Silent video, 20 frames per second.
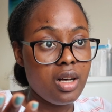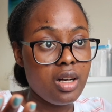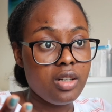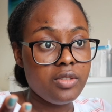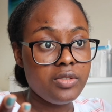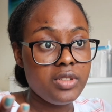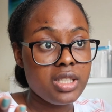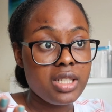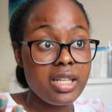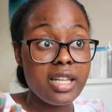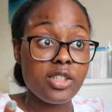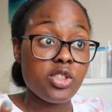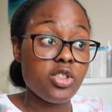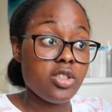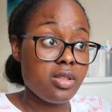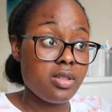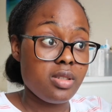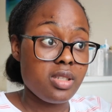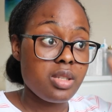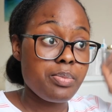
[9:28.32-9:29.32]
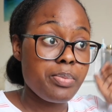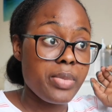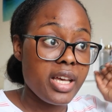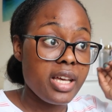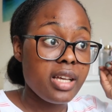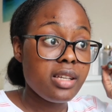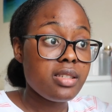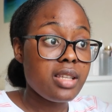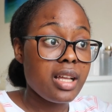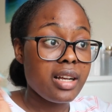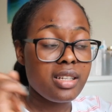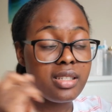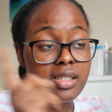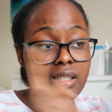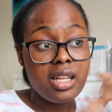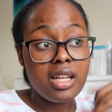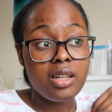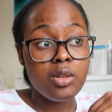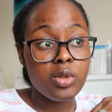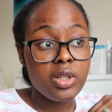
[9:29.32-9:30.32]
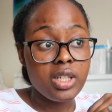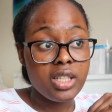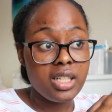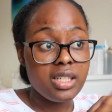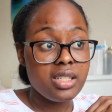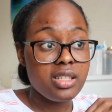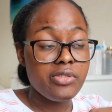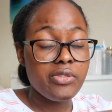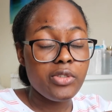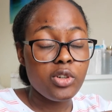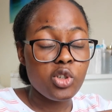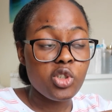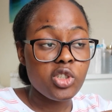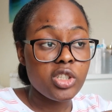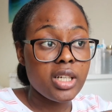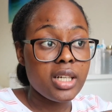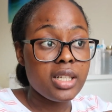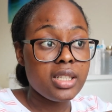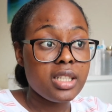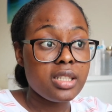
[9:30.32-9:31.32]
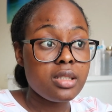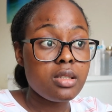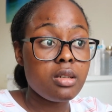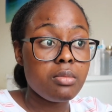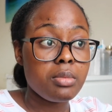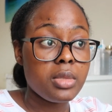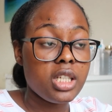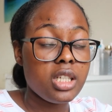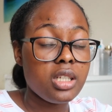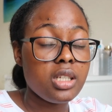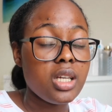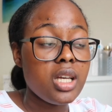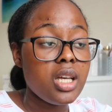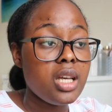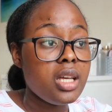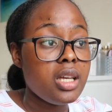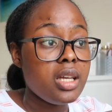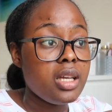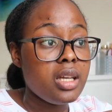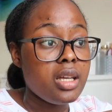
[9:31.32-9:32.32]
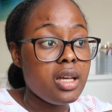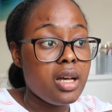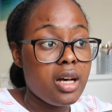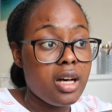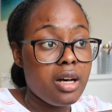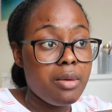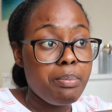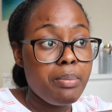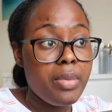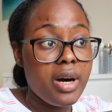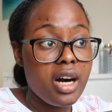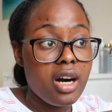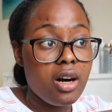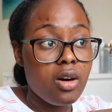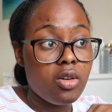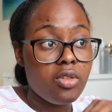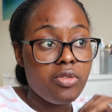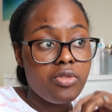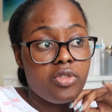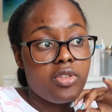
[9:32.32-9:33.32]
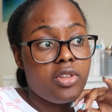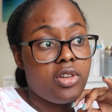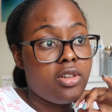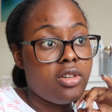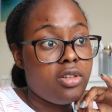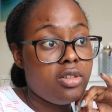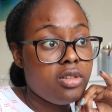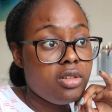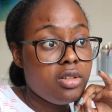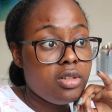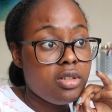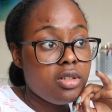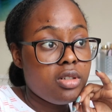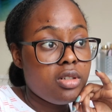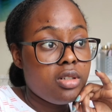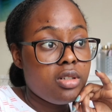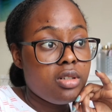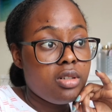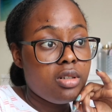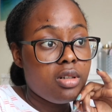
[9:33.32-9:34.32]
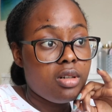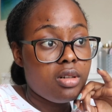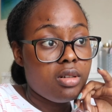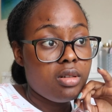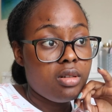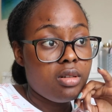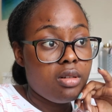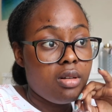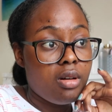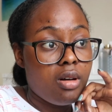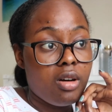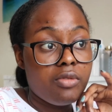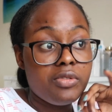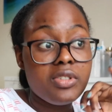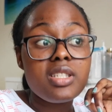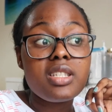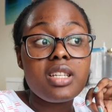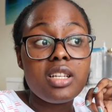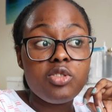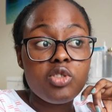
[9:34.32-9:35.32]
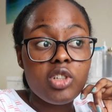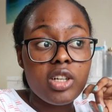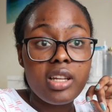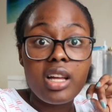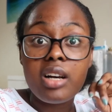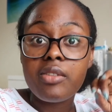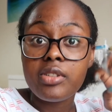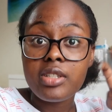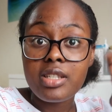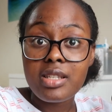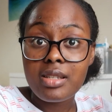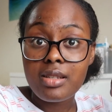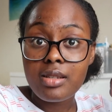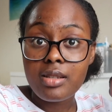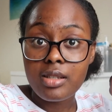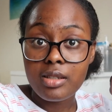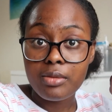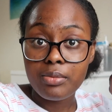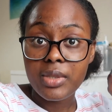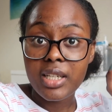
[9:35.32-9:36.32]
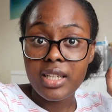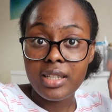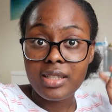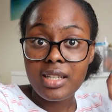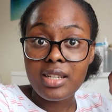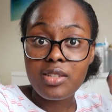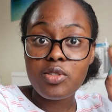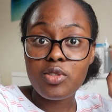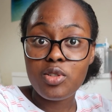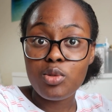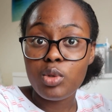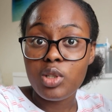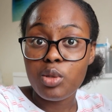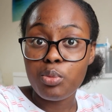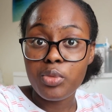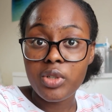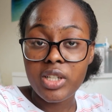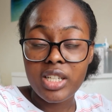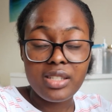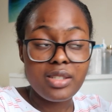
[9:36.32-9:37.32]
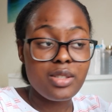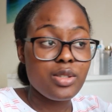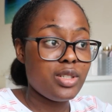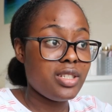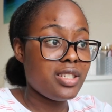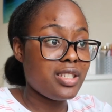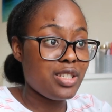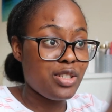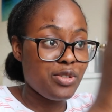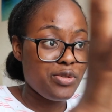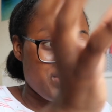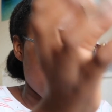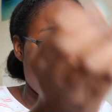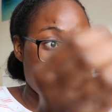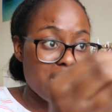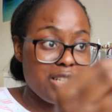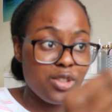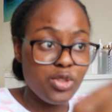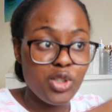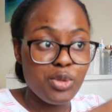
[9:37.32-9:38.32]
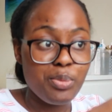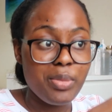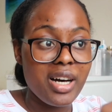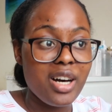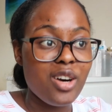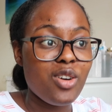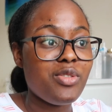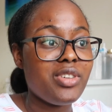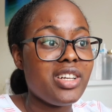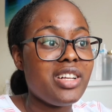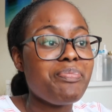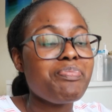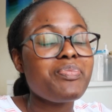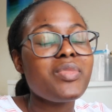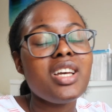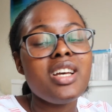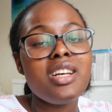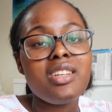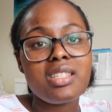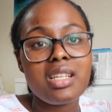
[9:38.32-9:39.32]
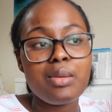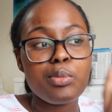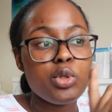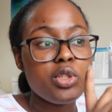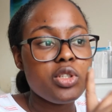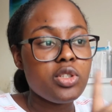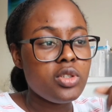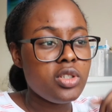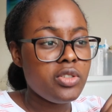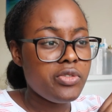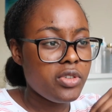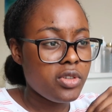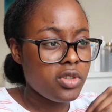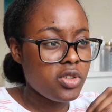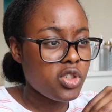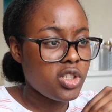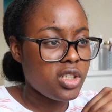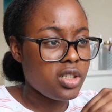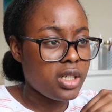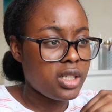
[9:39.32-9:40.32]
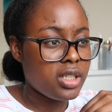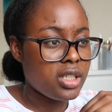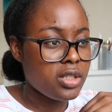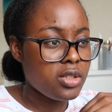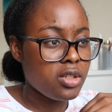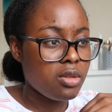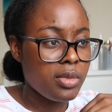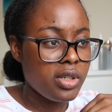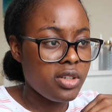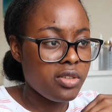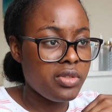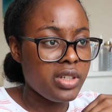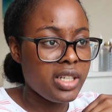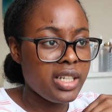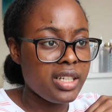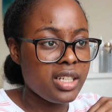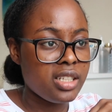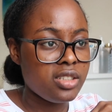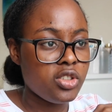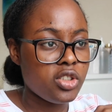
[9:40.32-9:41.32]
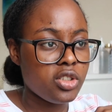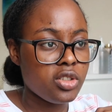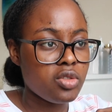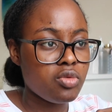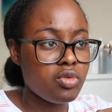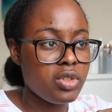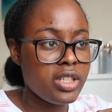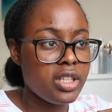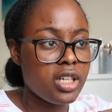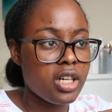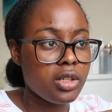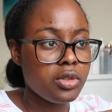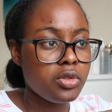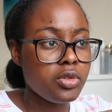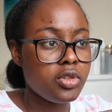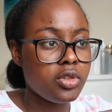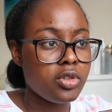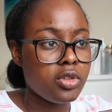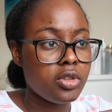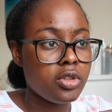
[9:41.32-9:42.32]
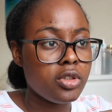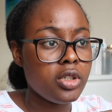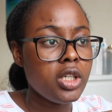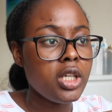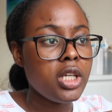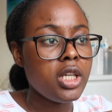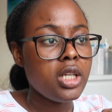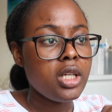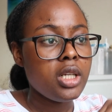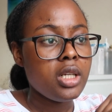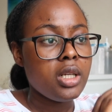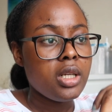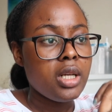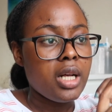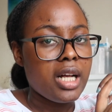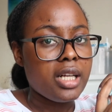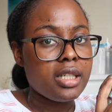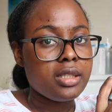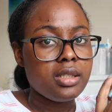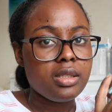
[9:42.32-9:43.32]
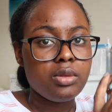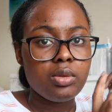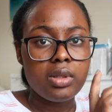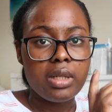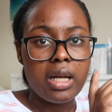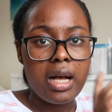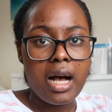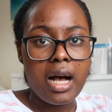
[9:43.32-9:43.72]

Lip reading: this lecture to spare, so I can start looking at the functional anatomy part of the central nervous system. Yeah, it has to do with the brain, so this is the physiology part of it. So I'm going to do the functional anatomy of it and just read that through. And